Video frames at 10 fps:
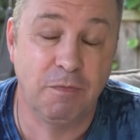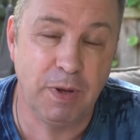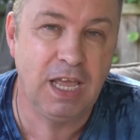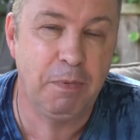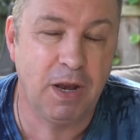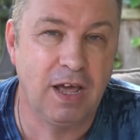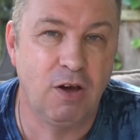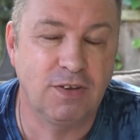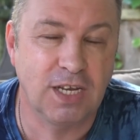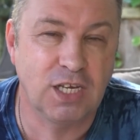I've been keeping an eye
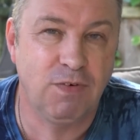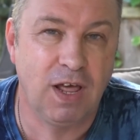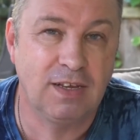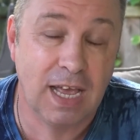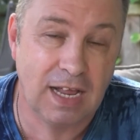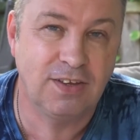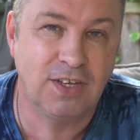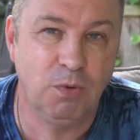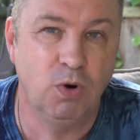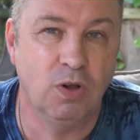on Six Flags and
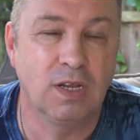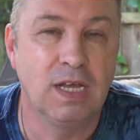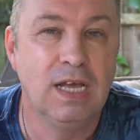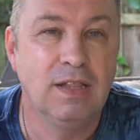SeaWorld.